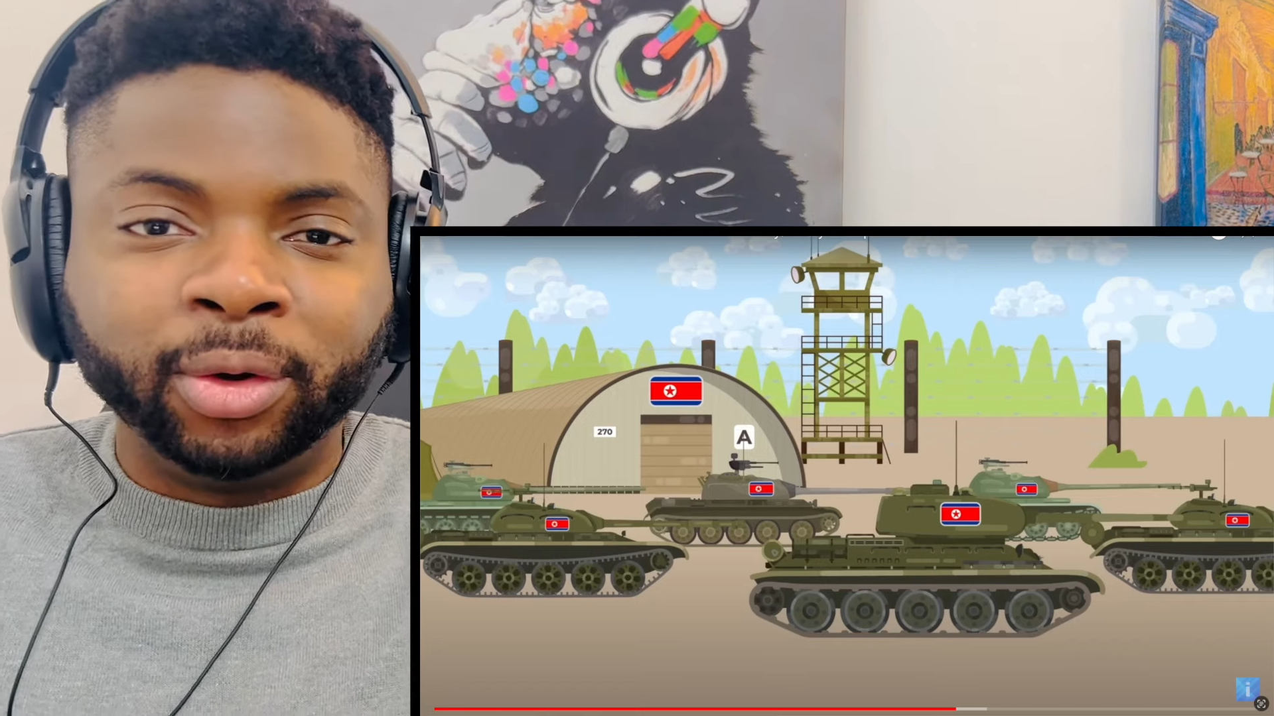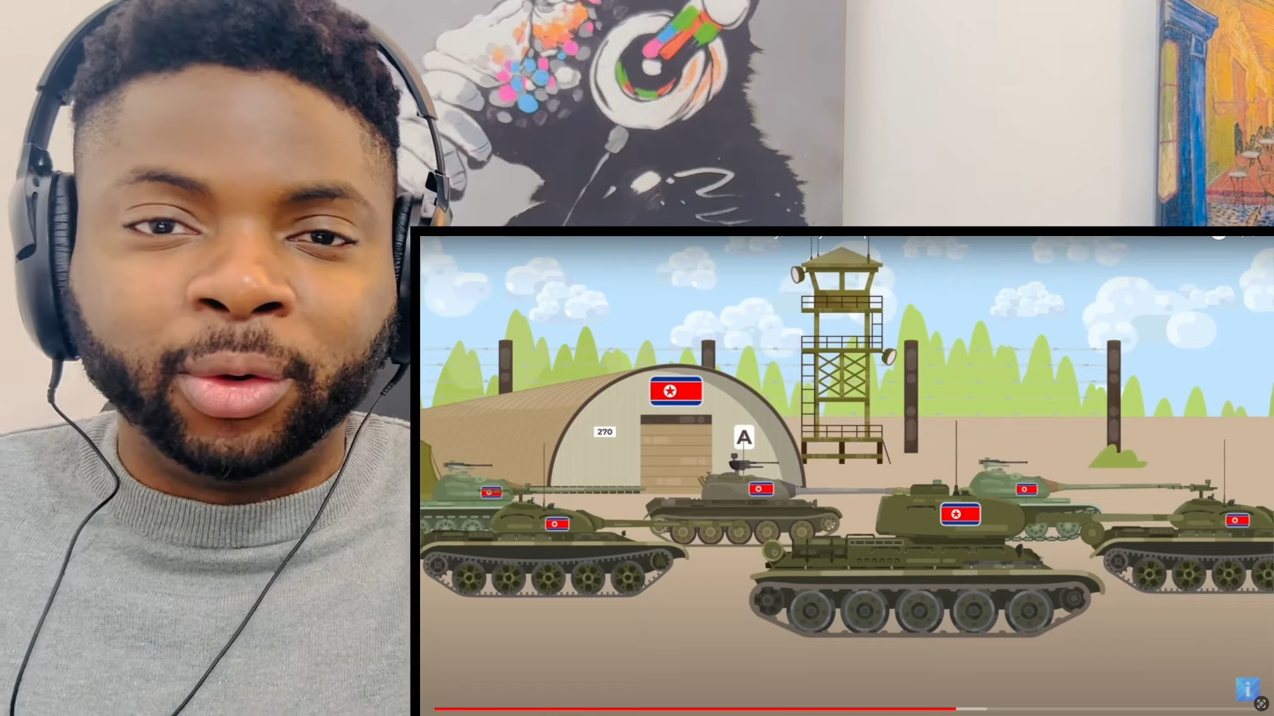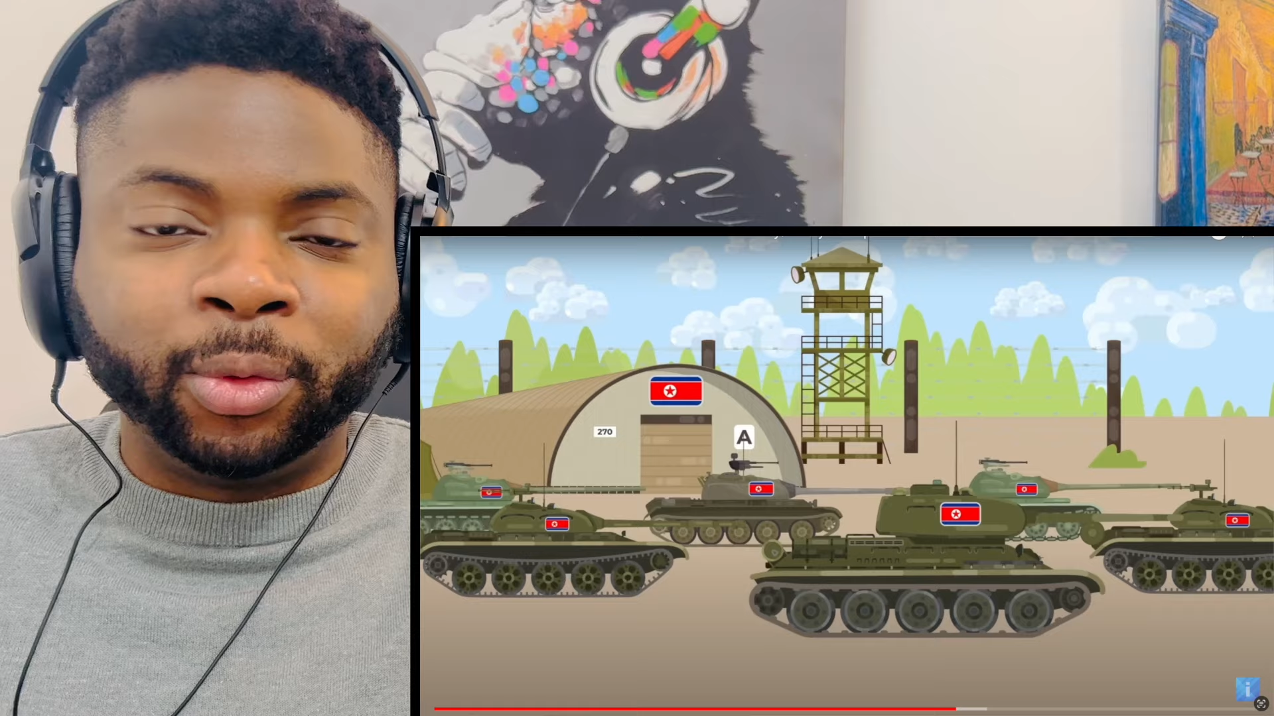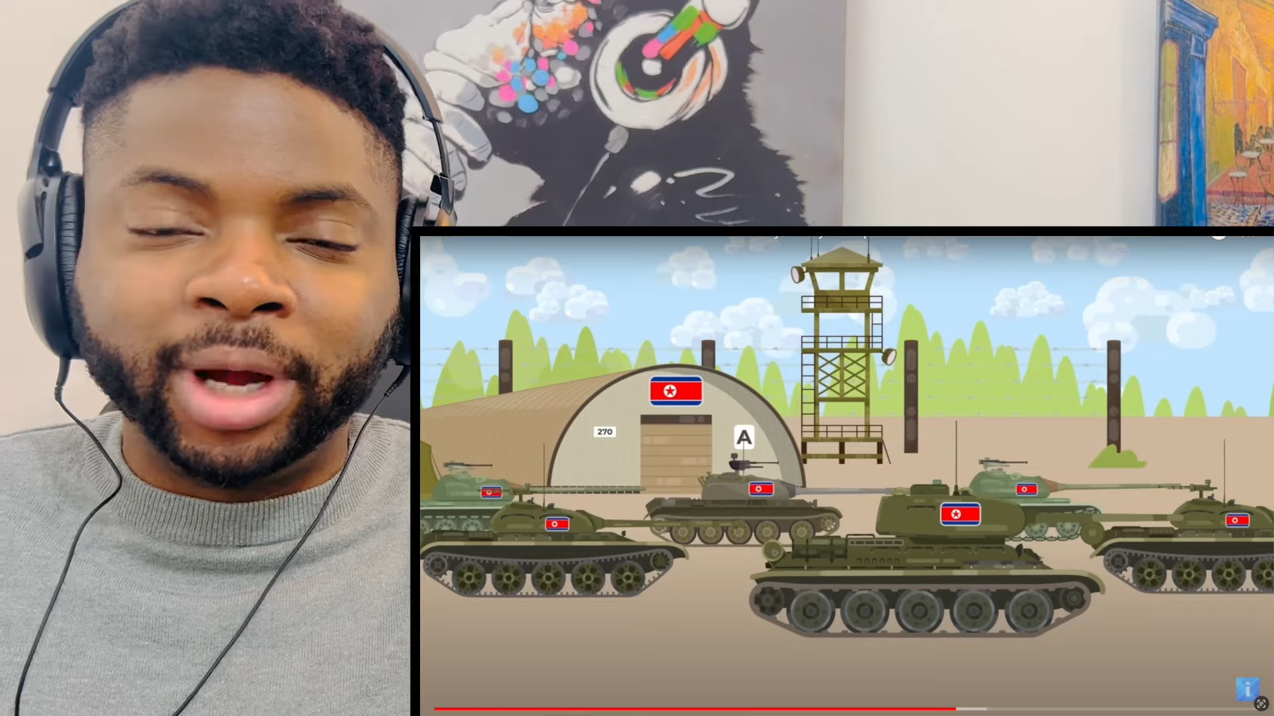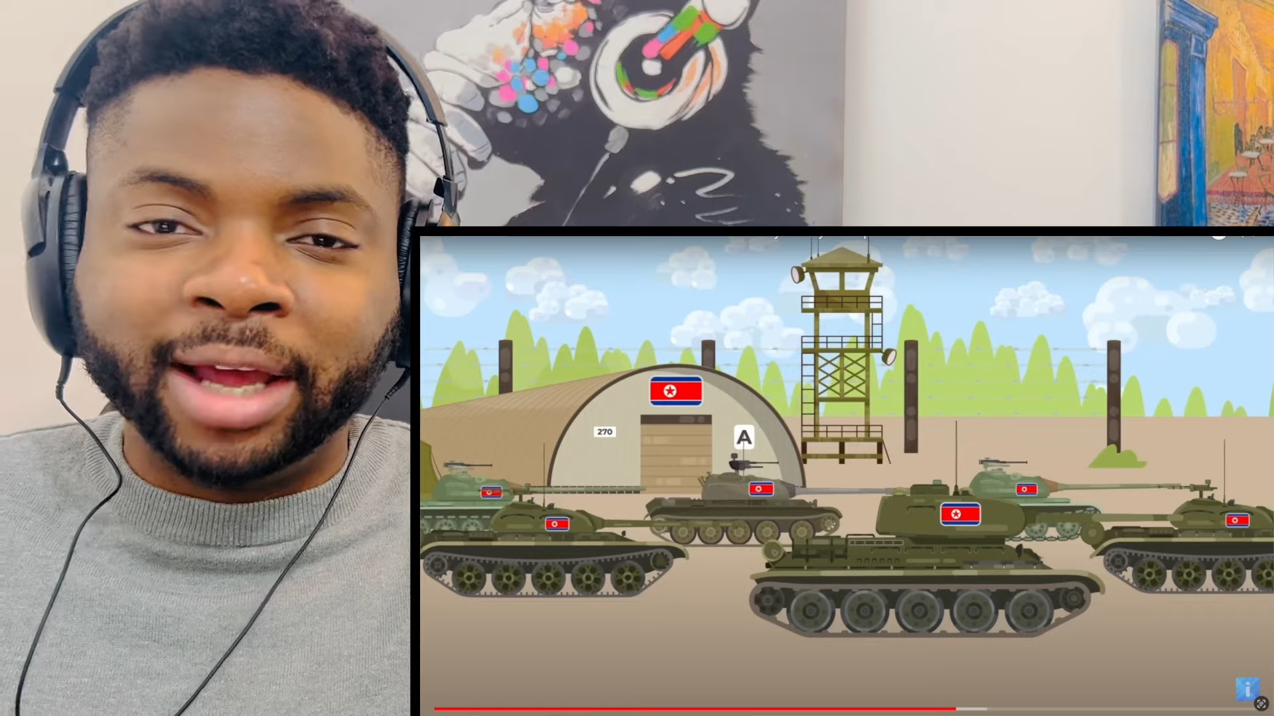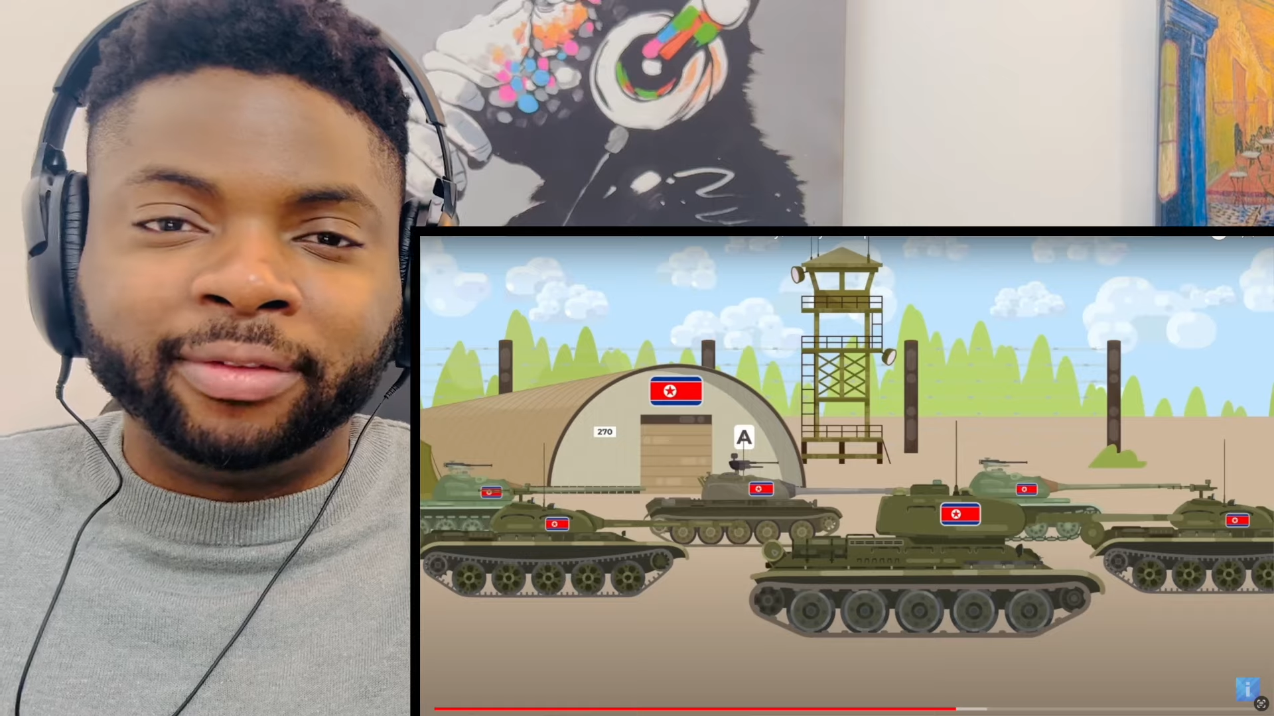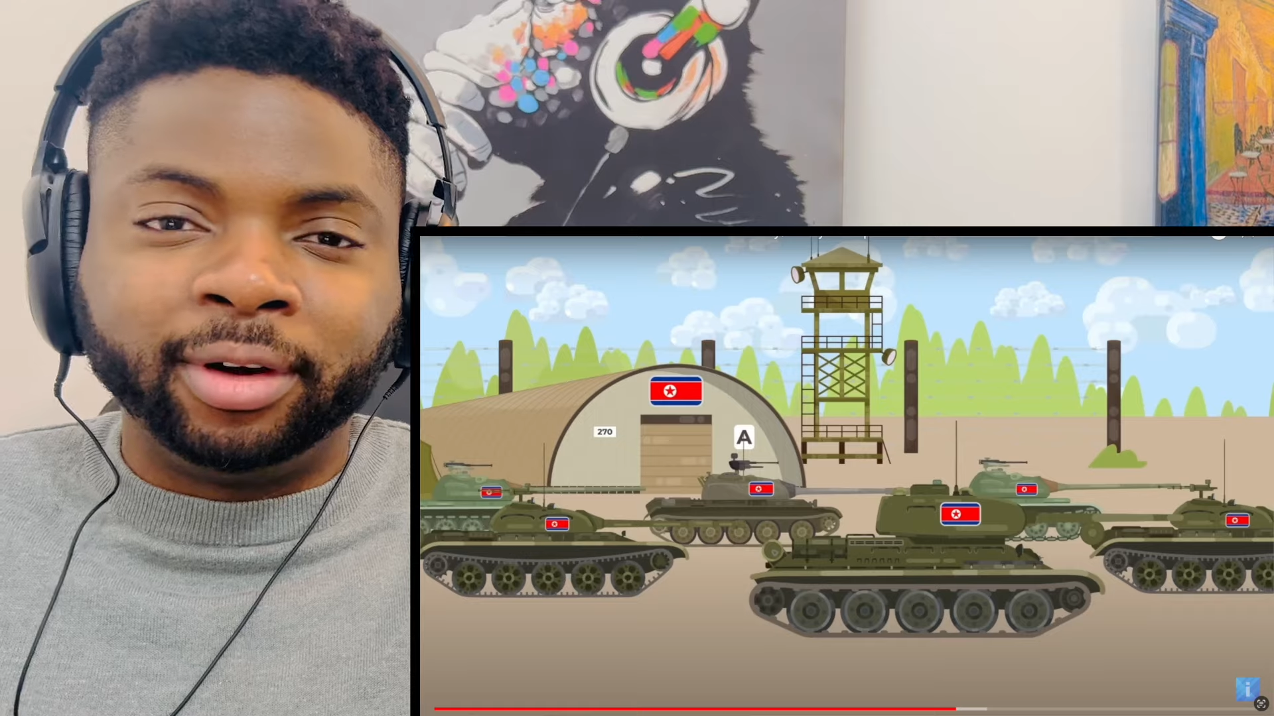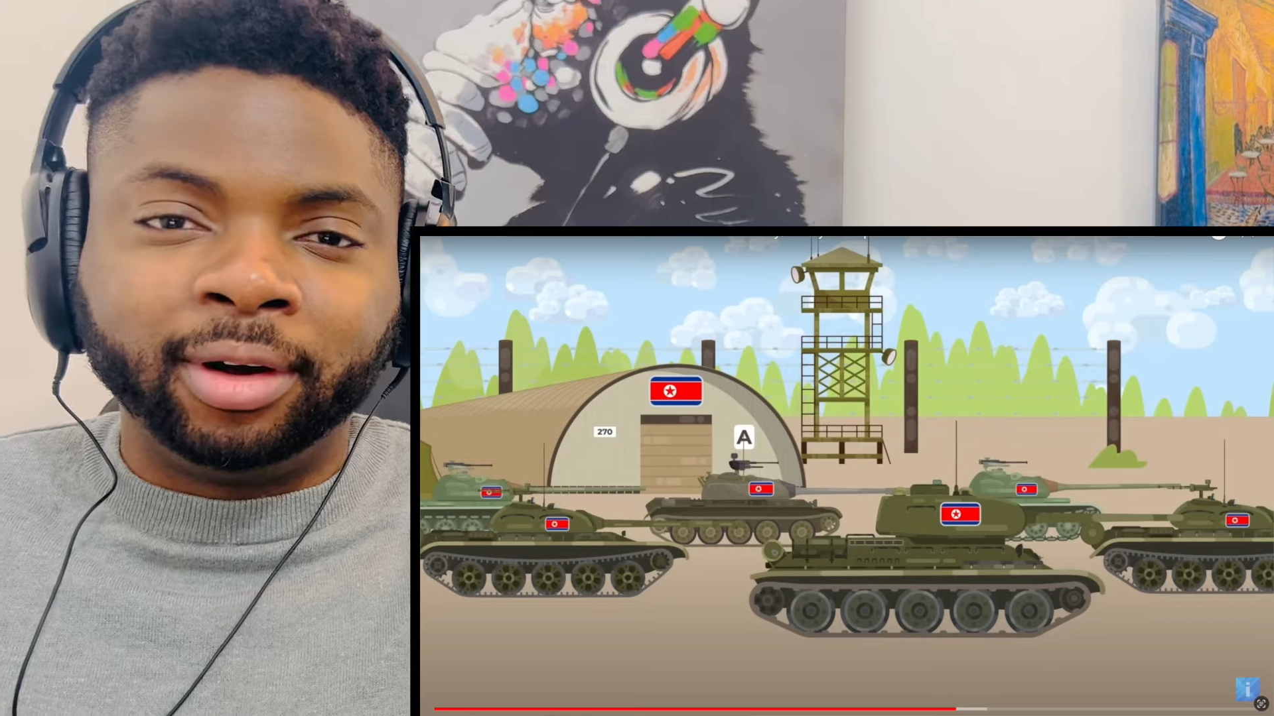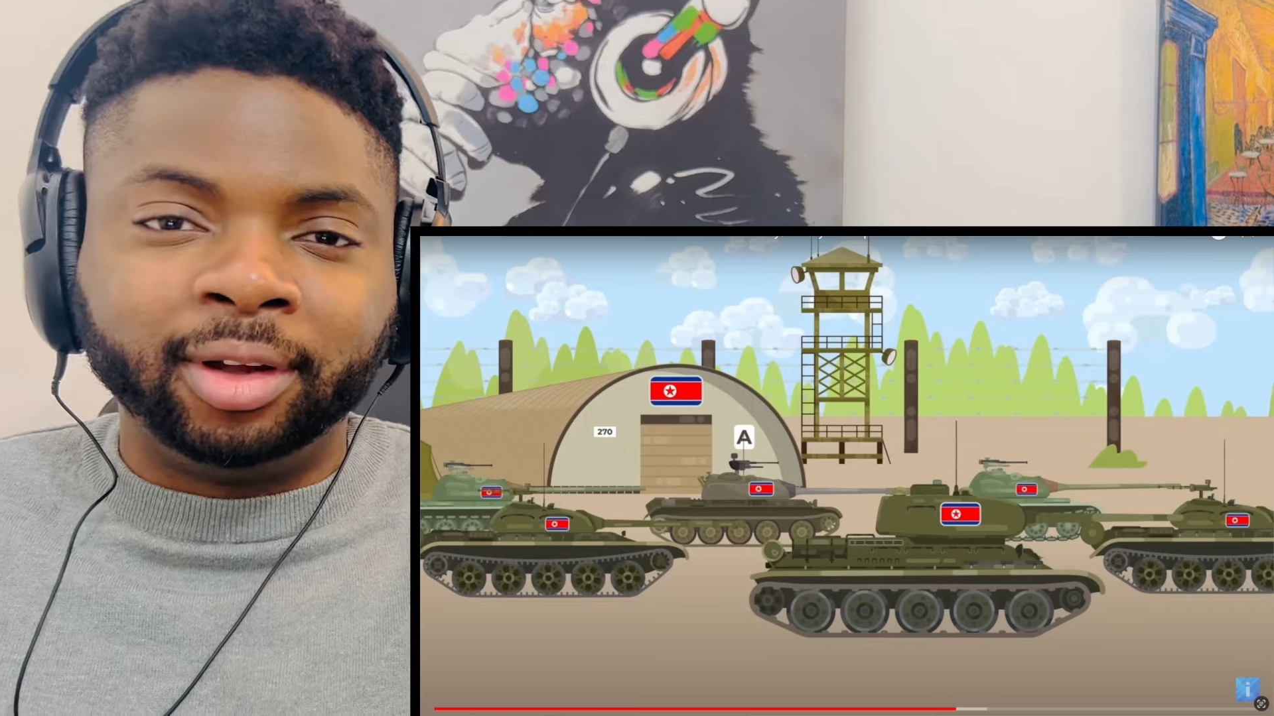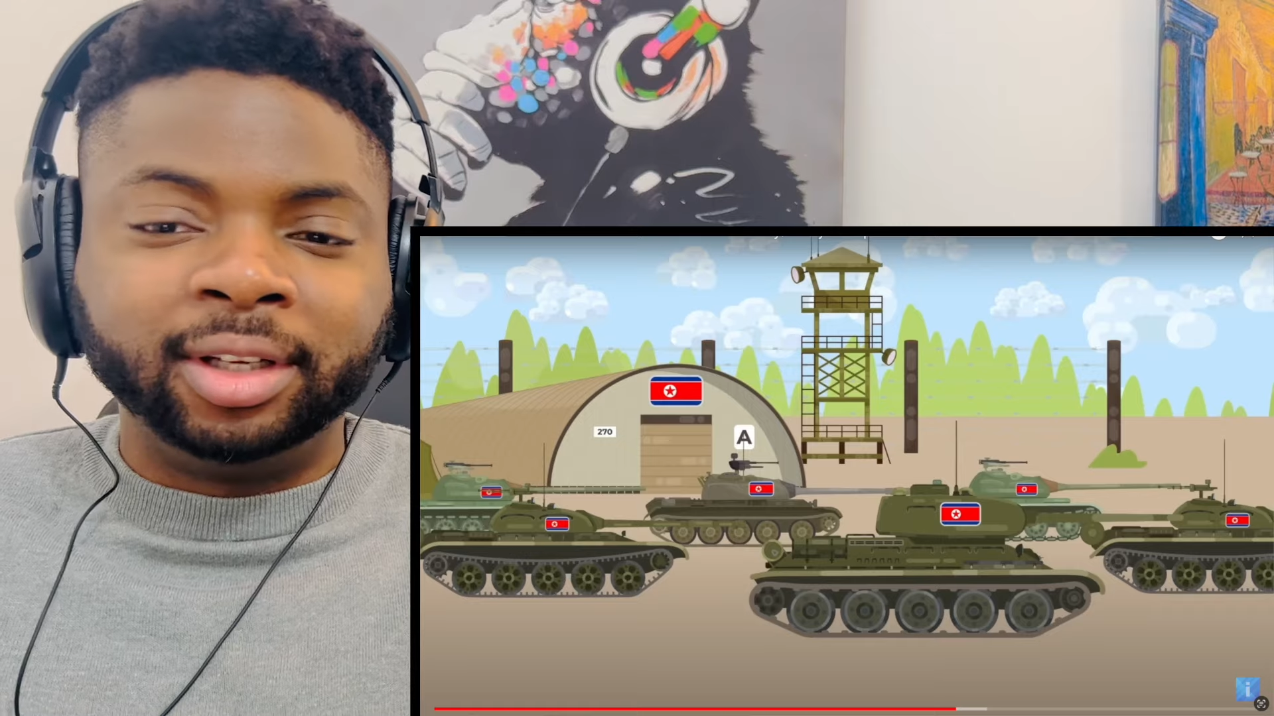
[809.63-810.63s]
or
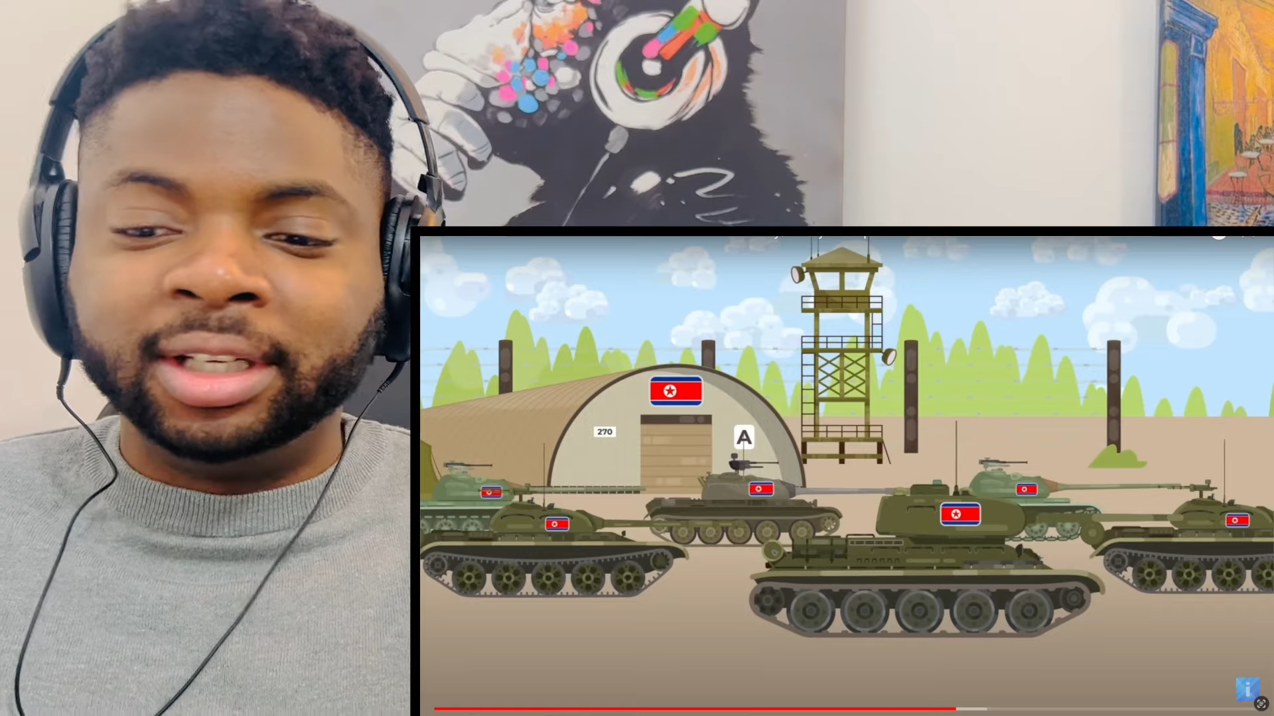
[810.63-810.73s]
whatever.